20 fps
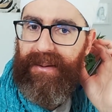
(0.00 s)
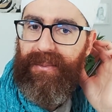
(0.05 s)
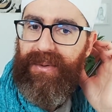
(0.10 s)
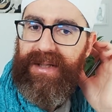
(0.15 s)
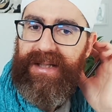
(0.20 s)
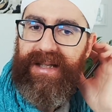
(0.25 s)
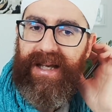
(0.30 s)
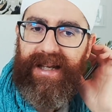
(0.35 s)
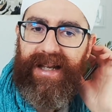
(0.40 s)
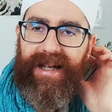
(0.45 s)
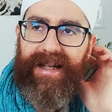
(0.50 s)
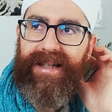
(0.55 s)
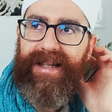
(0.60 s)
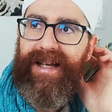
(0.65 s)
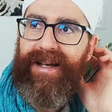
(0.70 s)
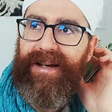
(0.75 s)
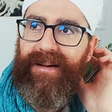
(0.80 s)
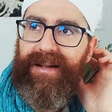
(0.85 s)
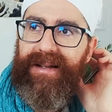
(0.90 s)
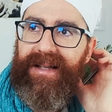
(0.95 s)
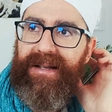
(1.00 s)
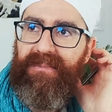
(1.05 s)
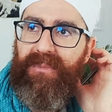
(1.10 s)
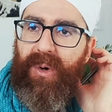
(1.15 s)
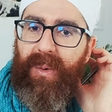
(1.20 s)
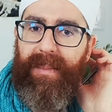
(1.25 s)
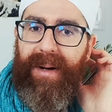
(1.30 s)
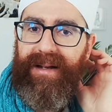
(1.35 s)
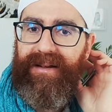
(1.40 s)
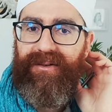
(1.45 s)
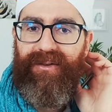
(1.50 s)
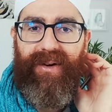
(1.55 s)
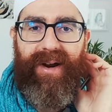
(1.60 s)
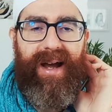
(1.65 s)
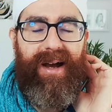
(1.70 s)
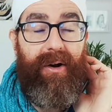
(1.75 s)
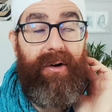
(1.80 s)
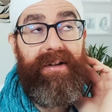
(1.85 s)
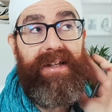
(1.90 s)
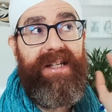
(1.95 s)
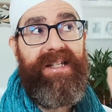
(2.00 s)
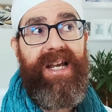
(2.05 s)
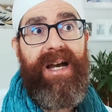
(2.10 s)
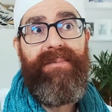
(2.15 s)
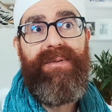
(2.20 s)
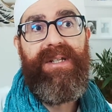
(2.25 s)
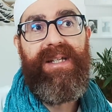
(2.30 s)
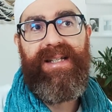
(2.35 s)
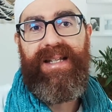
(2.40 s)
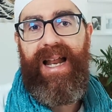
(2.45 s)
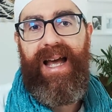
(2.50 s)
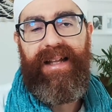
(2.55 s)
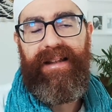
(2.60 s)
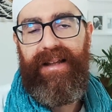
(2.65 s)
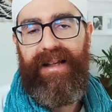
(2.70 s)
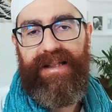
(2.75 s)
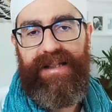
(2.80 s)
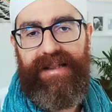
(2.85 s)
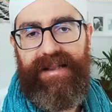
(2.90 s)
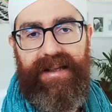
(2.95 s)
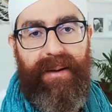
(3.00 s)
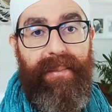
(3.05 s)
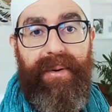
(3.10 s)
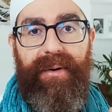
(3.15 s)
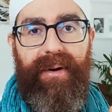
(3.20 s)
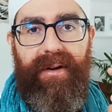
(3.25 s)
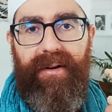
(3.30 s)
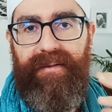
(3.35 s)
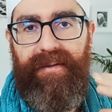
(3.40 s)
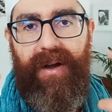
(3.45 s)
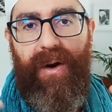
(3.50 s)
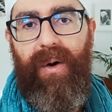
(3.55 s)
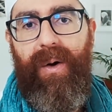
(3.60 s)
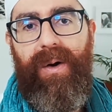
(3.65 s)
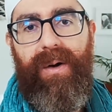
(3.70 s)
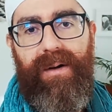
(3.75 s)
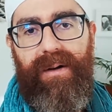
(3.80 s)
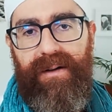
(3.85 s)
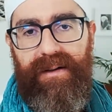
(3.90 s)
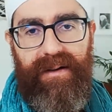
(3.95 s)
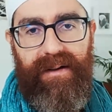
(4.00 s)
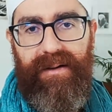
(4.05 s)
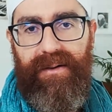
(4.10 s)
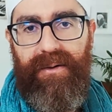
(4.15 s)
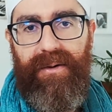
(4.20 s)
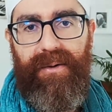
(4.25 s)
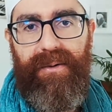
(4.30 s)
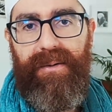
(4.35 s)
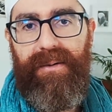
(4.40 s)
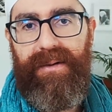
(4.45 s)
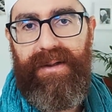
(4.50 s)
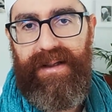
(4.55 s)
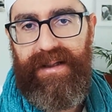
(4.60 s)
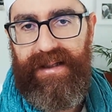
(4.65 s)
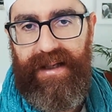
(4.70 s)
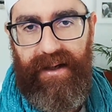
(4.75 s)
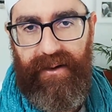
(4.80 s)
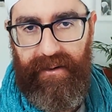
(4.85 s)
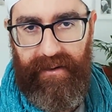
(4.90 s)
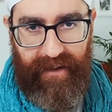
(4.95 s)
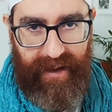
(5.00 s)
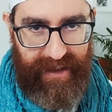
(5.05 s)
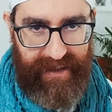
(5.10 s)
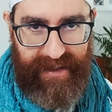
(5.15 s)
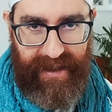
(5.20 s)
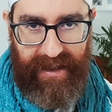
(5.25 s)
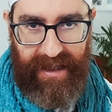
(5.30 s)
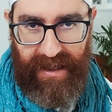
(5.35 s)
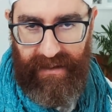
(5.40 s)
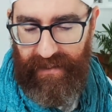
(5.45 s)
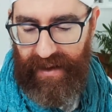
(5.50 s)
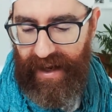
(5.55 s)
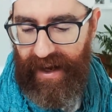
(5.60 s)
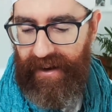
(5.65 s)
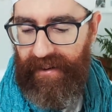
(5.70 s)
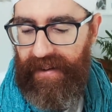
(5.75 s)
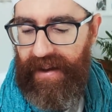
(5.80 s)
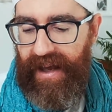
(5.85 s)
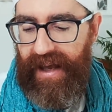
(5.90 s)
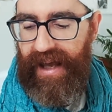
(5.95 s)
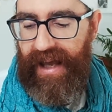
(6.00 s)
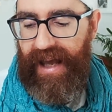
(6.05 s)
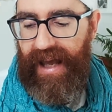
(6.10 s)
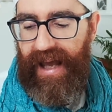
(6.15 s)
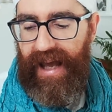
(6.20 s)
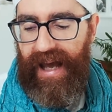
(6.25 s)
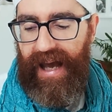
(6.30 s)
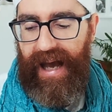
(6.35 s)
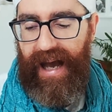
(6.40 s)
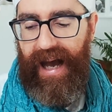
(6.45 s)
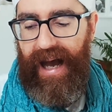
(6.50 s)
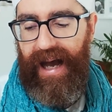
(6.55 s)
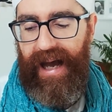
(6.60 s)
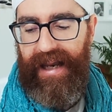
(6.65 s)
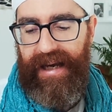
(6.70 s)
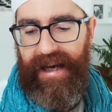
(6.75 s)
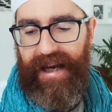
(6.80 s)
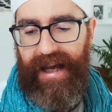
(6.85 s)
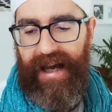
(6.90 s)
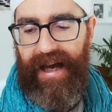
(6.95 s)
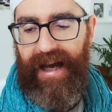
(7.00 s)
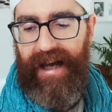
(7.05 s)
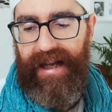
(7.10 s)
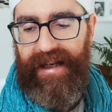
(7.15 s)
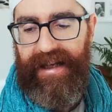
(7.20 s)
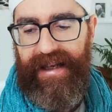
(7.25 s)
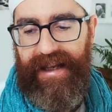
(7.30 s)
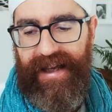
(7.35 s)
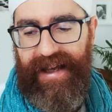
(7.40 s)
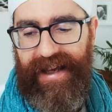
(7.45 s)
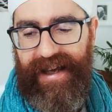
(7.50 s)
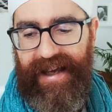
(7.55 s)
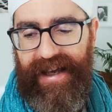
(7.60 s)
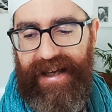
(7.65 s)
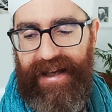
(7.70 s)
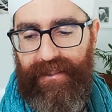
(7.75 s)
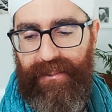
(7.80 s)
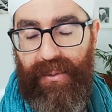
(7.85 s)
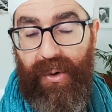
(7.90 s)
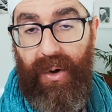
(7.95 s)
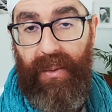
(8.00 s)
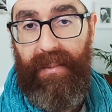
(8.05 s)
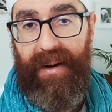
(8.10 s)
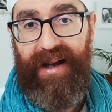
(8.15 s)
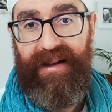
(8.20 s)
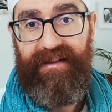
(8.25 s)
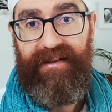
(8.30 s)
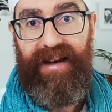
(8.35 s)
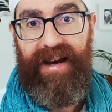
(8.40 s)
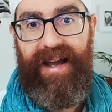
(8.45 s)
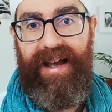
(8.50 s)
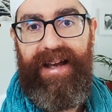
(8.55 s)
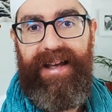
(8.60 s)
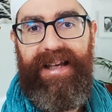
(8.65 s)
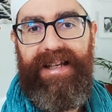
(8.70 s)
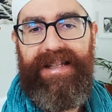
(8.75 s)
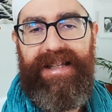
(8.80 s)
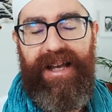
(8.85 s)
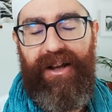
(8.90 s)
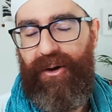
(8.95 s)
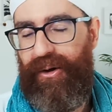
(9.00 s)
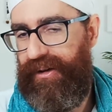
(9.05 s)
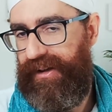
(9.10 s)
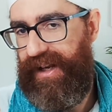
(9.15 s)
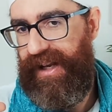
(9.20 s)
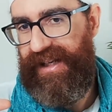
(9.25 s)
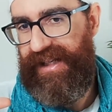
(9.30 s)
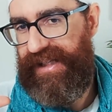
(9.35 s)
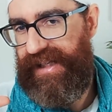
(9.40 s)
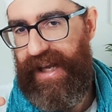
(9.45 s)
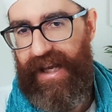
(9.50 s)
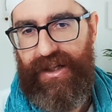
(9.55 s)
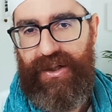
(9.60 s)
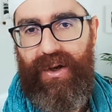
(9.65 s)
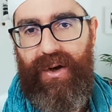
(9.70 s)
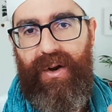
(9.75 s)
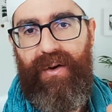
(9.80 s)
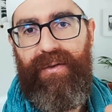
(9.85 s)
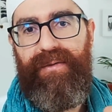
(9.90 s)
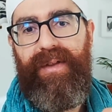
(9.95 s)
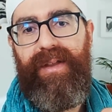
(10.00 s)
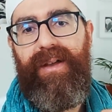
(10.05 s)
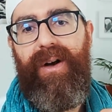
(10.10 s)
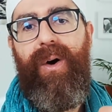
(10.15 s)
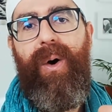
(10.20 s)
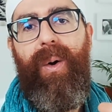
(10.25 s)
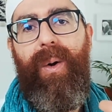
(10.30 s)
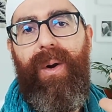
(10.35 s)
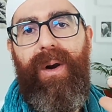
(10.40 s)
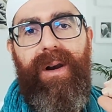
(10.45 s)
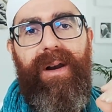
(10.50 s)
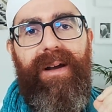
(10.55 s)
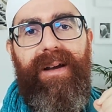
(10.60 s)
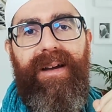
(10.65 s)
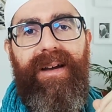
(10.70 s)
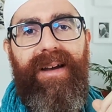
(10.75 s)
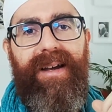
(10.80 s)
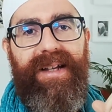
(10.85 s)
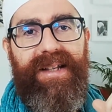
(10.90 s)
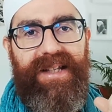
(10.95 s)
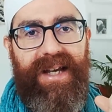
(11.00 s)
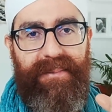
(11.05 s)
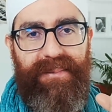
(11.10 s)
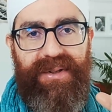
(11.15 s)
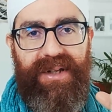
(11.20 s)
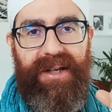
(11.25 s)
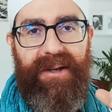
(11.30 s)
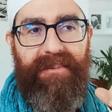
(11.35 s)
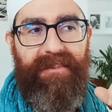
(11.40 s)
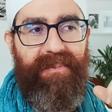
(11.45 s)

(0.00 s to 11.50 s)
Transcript: we say that the Mul Mantra or the Japji is like the summary of the whole Sri Guru Granth Sahib, yeah. And the Mul Mantra is the condensation of the whole Japji.